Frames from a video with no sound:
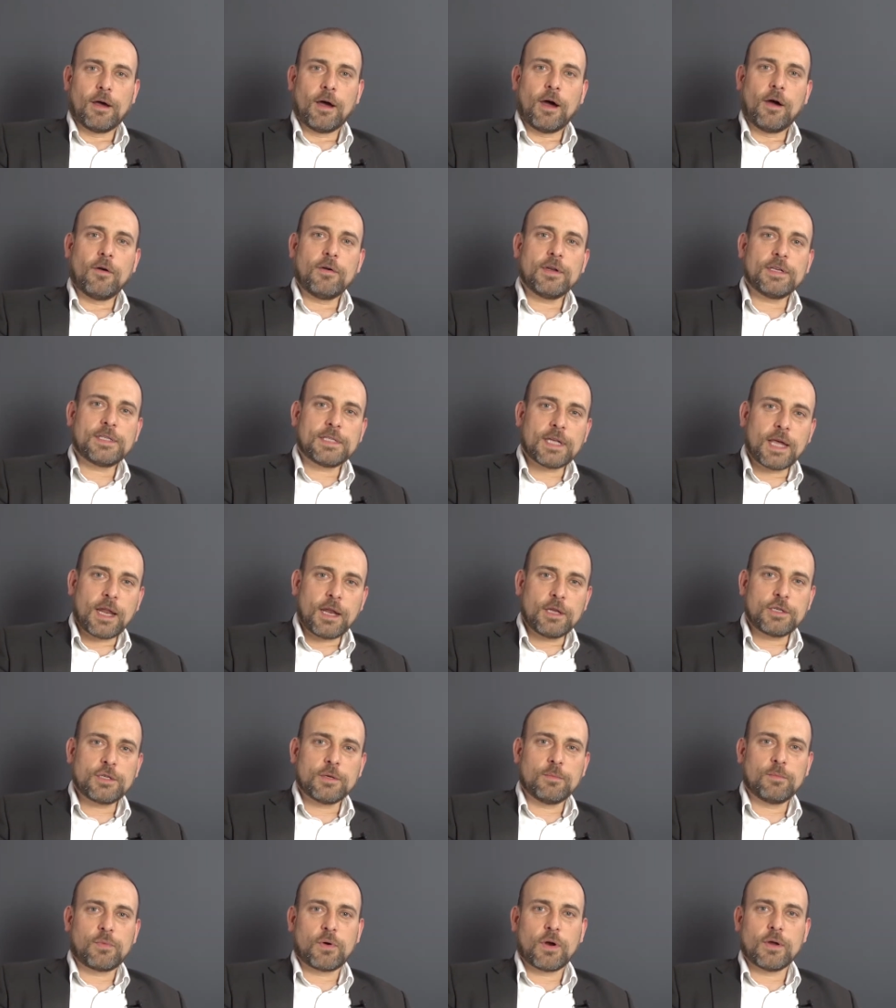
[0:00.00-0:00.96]
Our
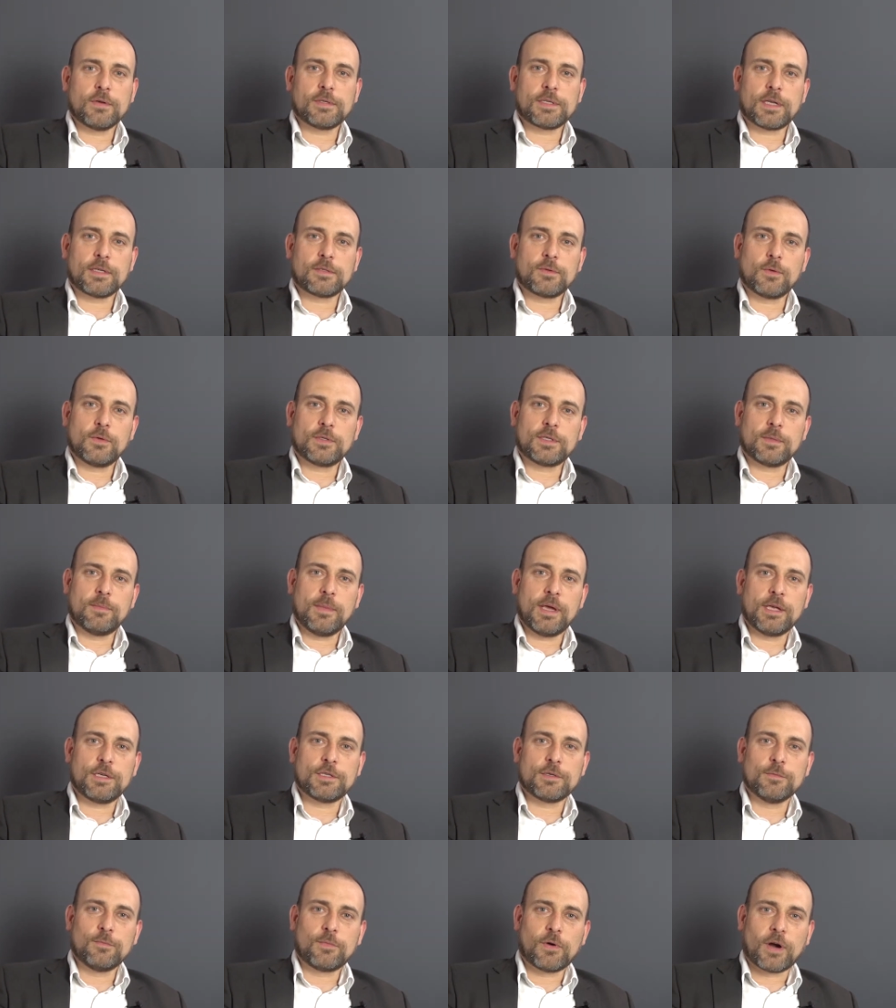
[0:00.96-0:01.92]
intelligent process
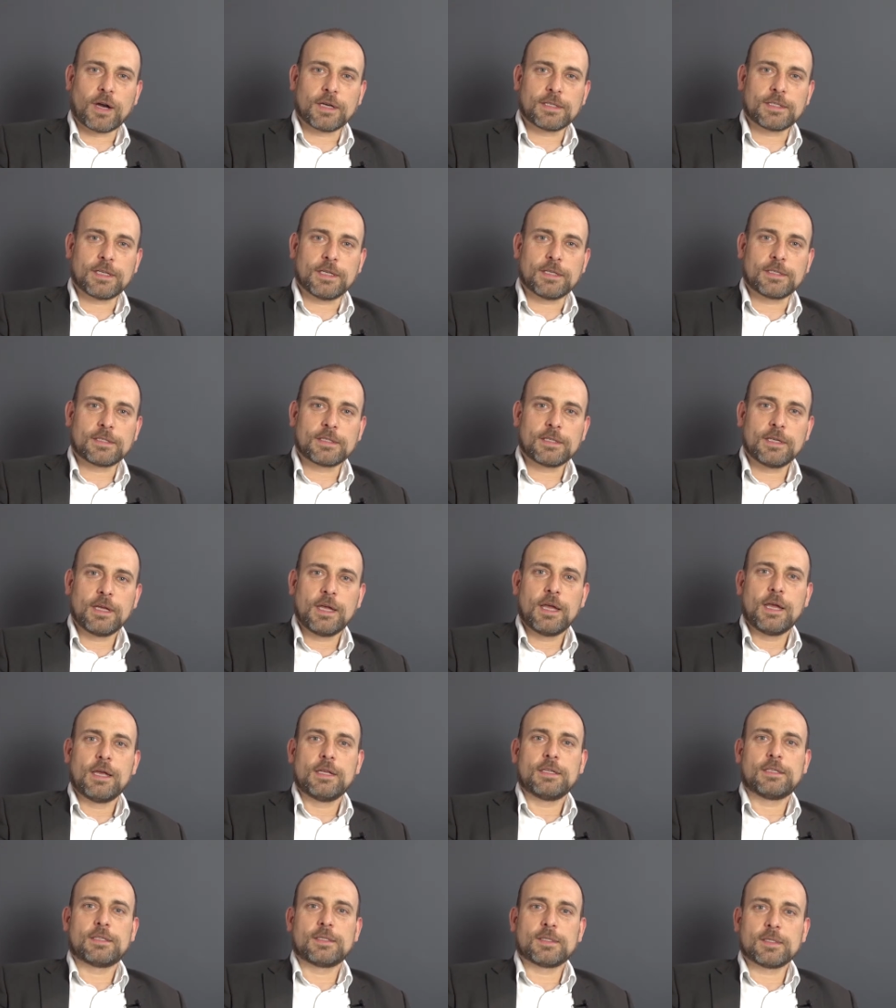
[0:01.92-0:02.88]
automation practice
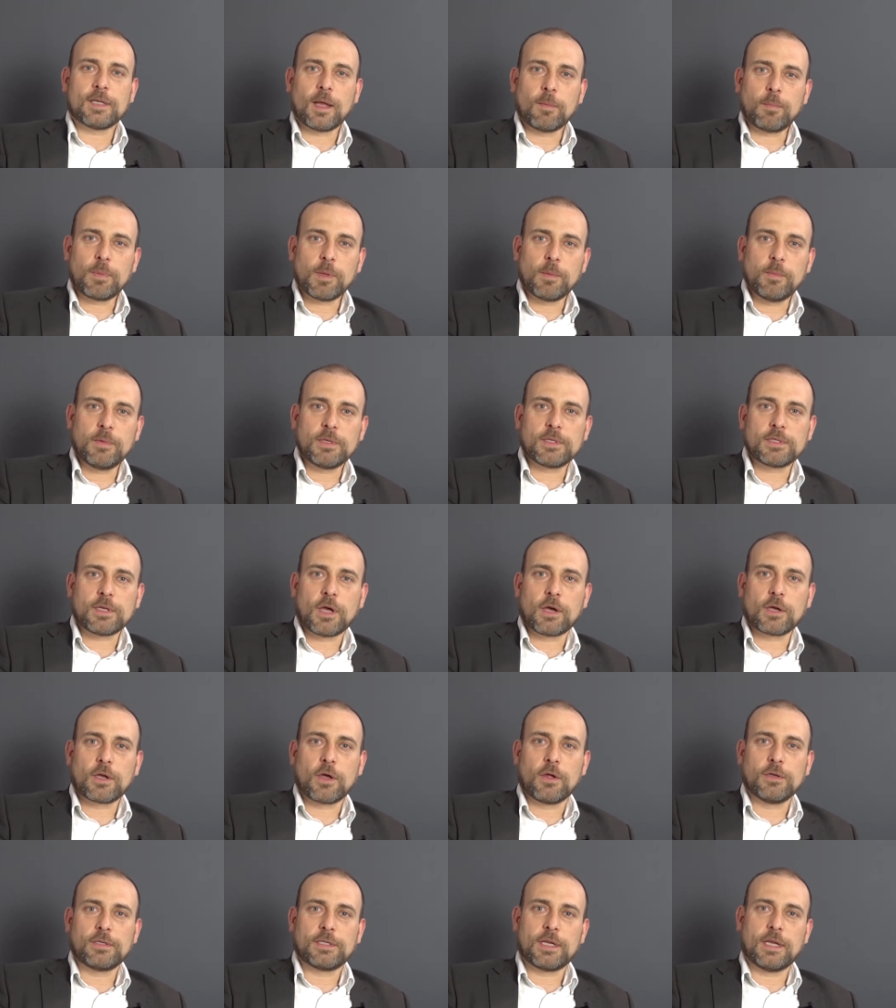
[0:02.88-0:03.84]
supplements our
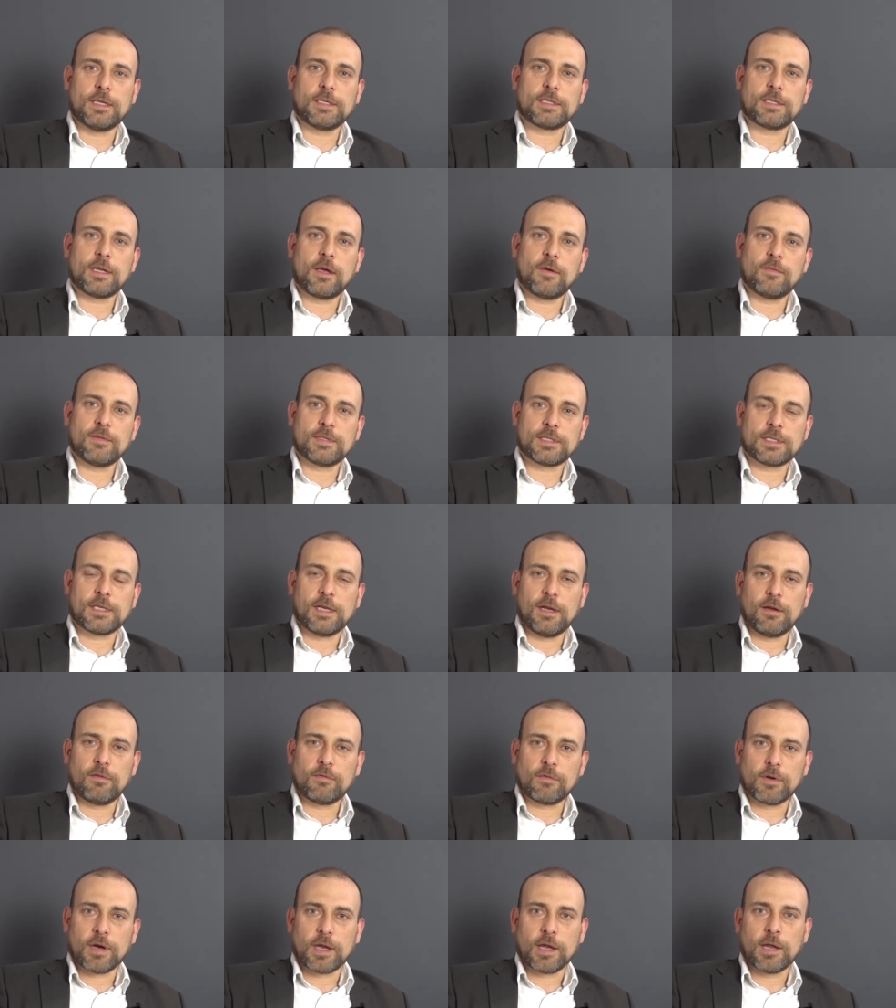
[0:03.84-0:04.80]
content service
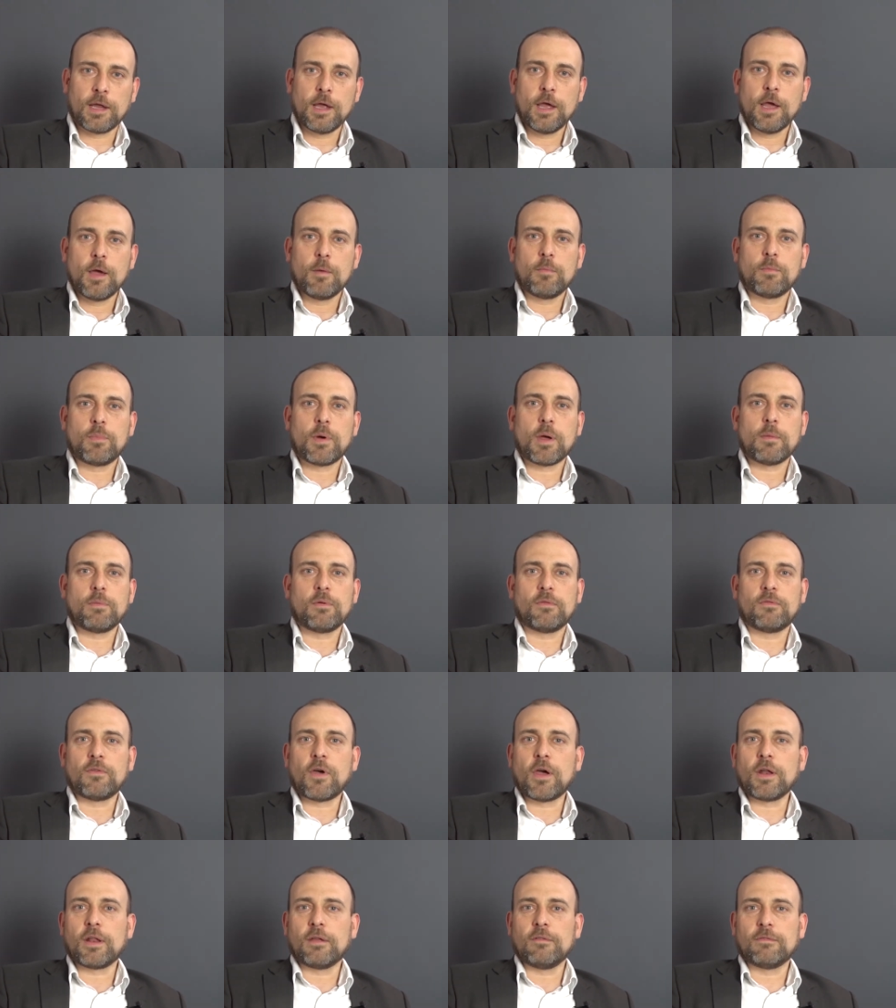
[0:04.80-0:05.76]
delivery by
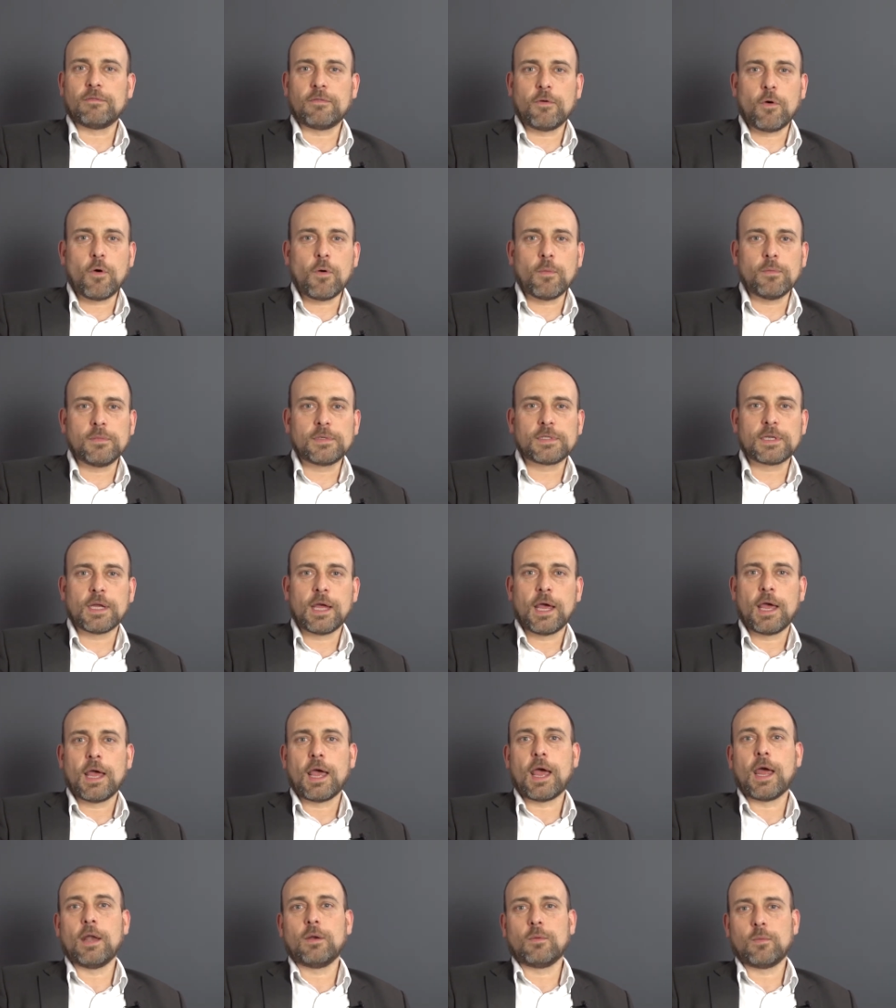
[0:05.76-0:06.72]
providing forms
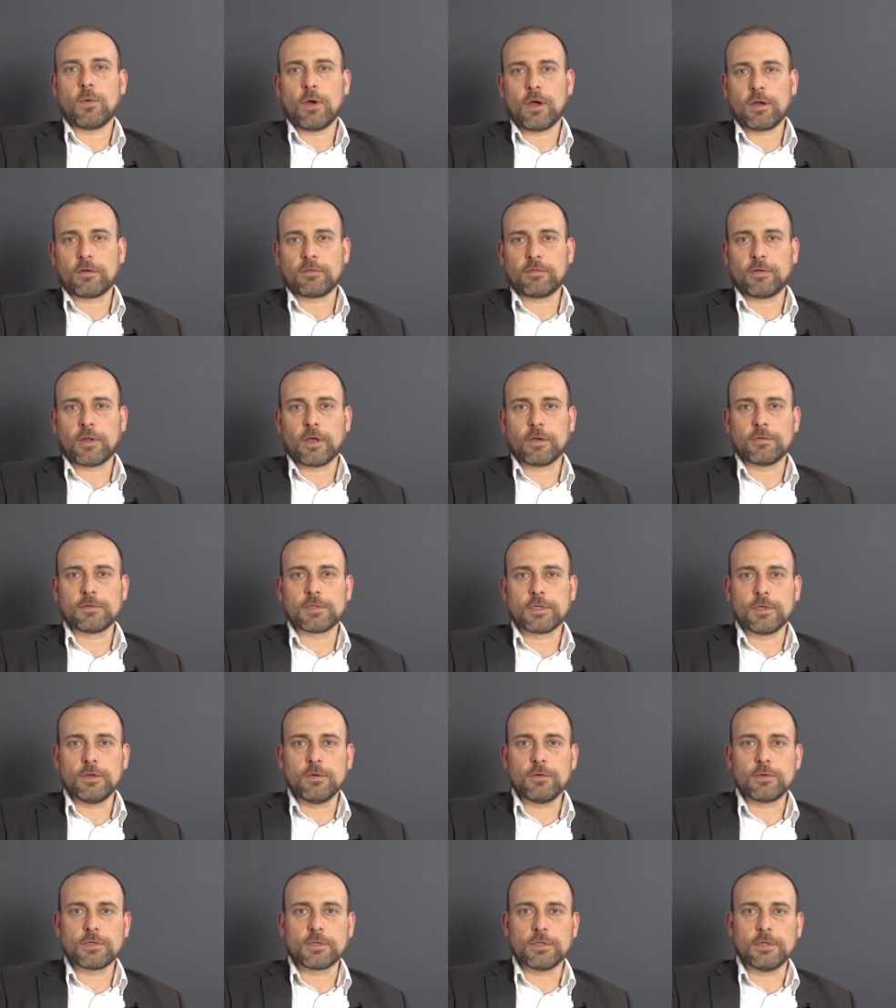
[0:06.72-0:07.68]
and workflow
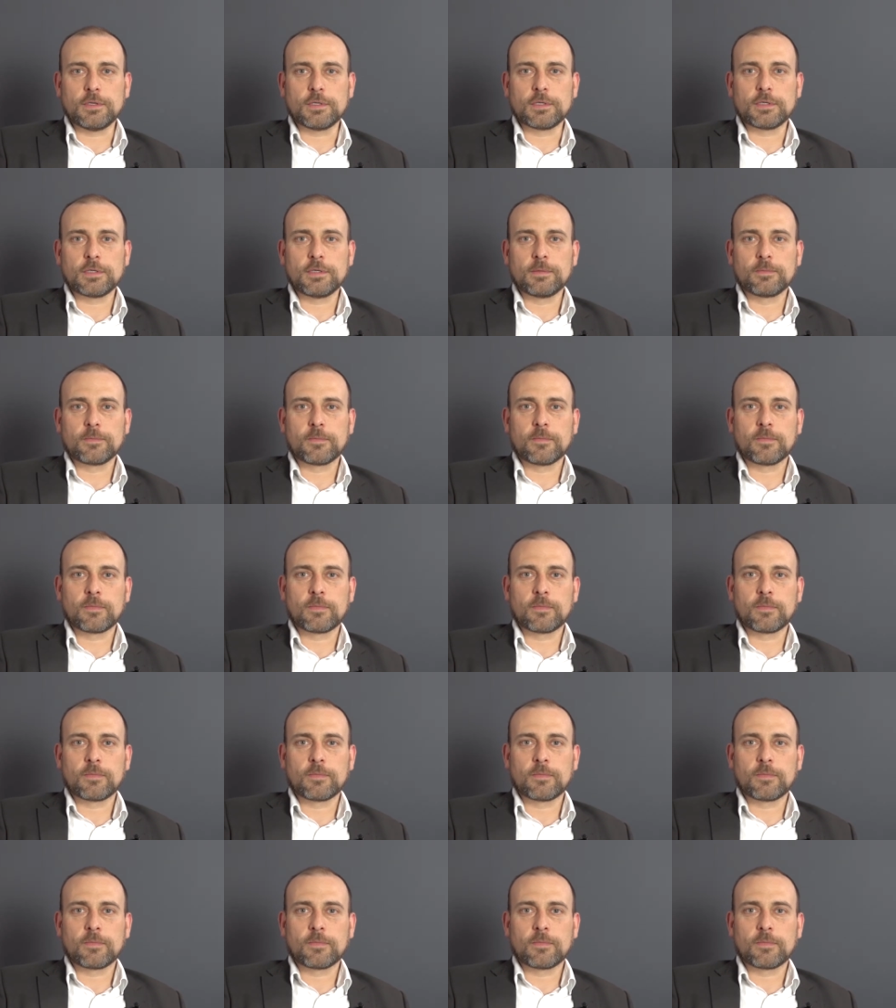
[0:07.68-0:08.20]
solutions.